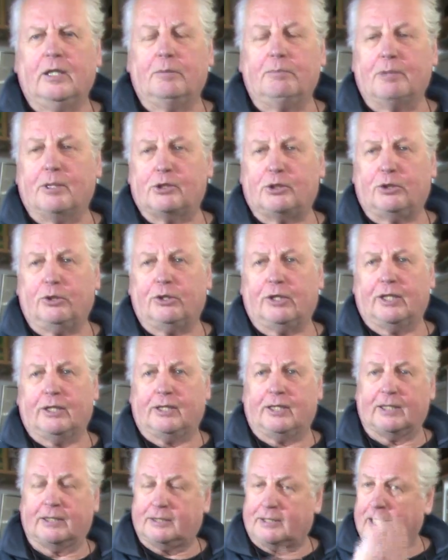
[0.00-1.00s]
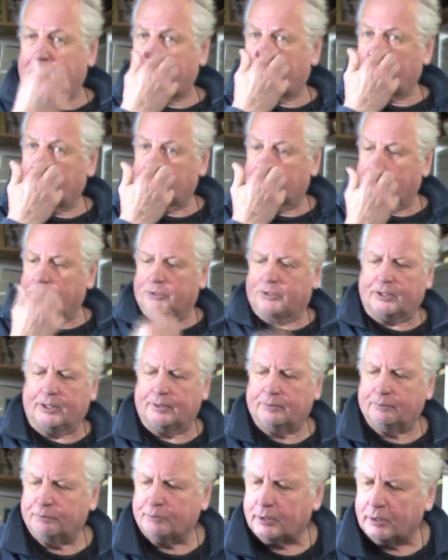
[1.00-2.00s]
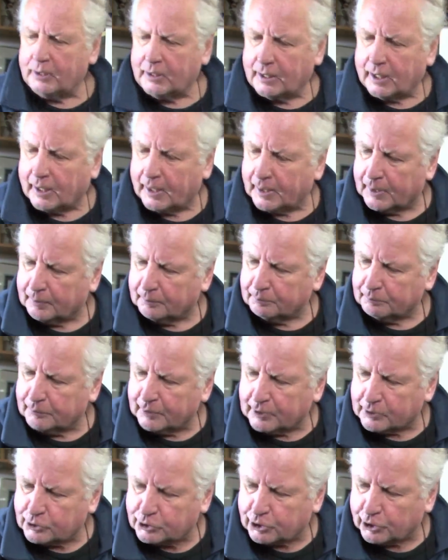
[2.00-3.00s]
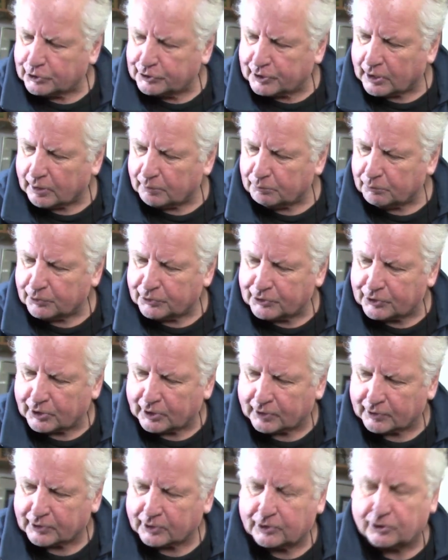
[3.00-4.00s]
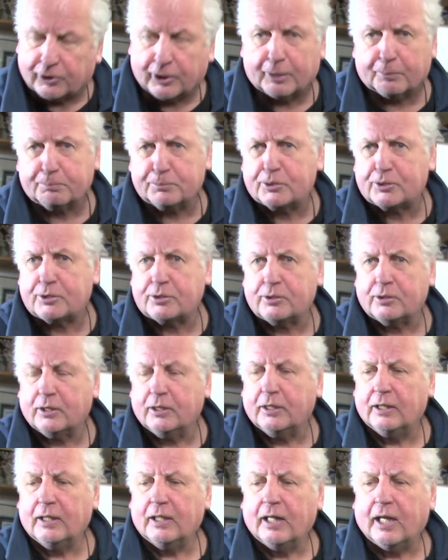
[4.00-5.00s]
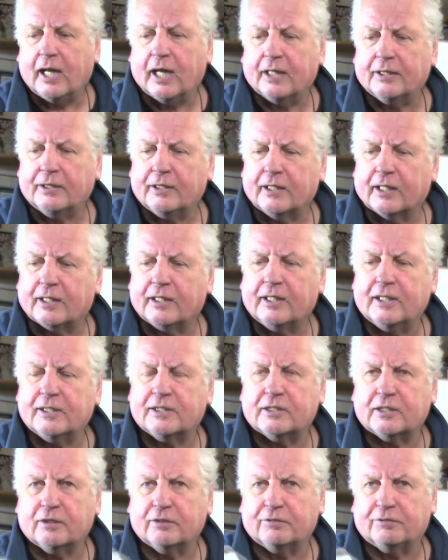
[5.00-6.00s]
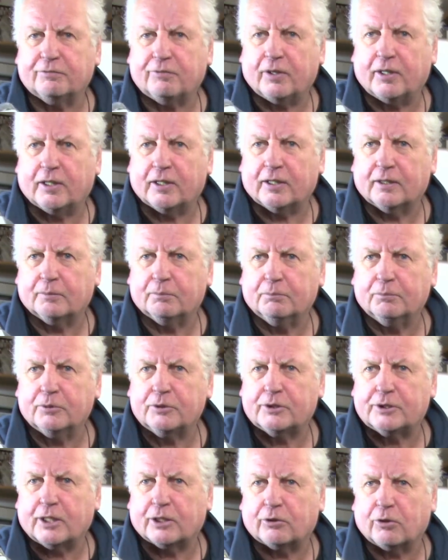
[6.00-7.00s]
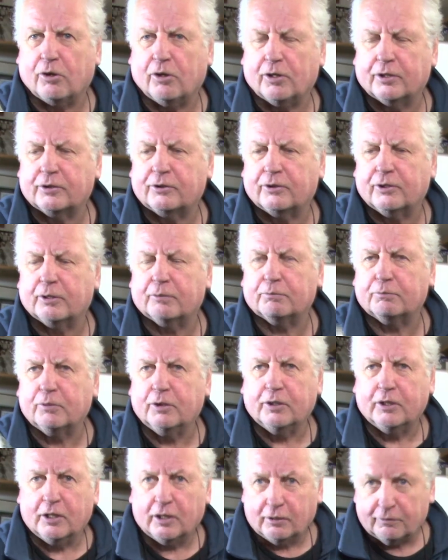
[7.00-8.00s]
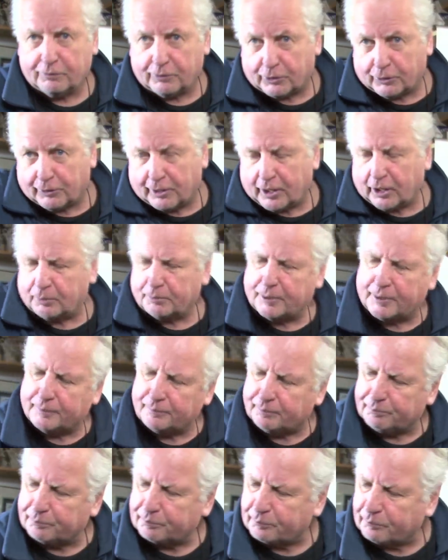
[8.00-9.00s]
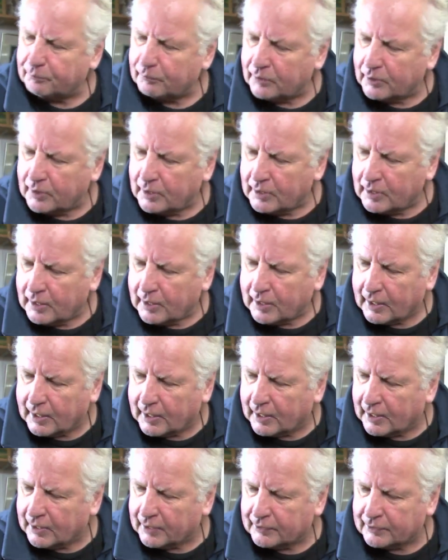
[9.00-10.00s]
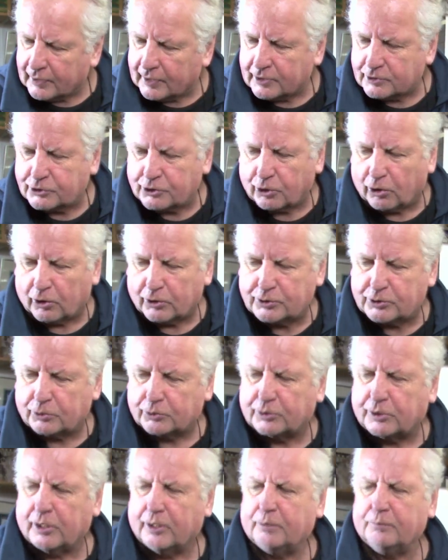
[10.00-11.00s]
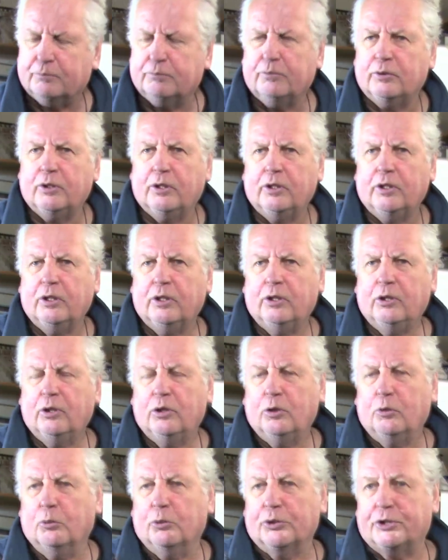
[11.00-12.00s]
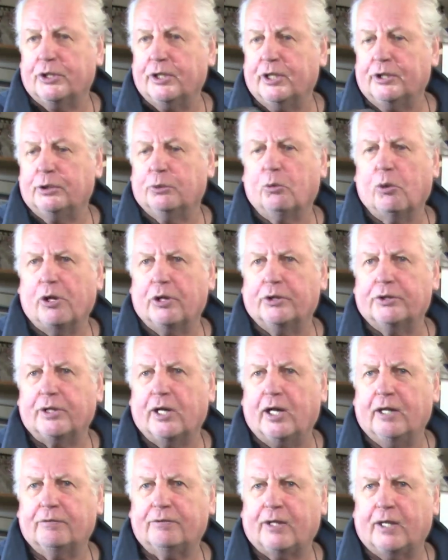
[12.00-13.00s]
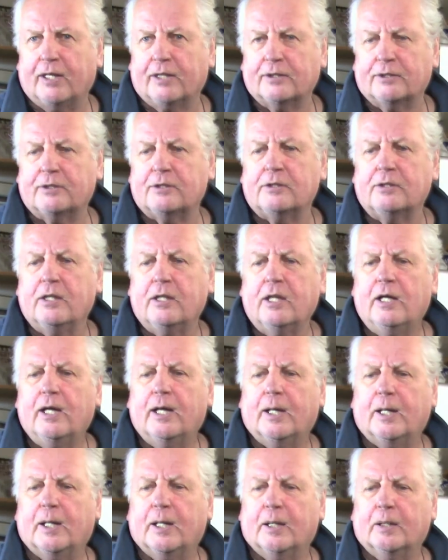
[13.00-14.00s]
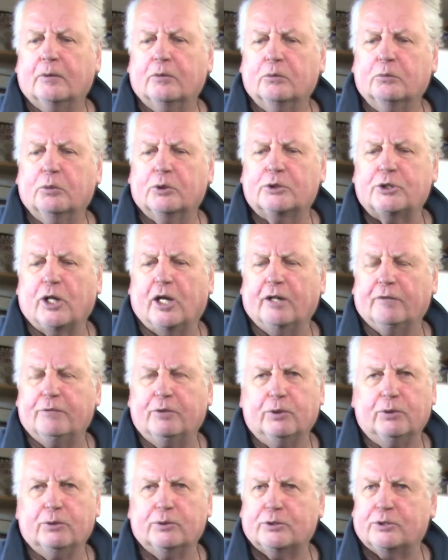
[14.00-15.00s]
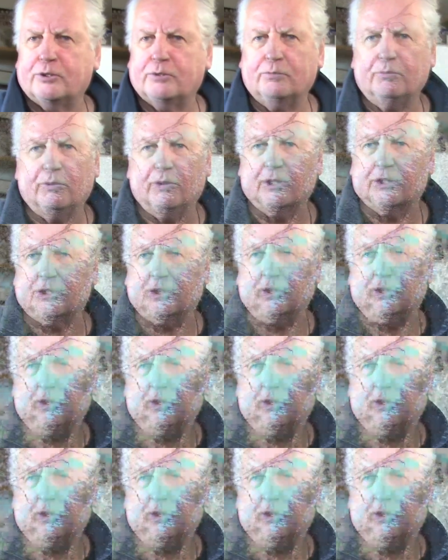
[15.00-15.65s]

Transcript: make sure you get the accessories with it. It should come with the clips and the adhesive stick-on clip for your helmet. And it should also come with an underwater dive case, which I've used this a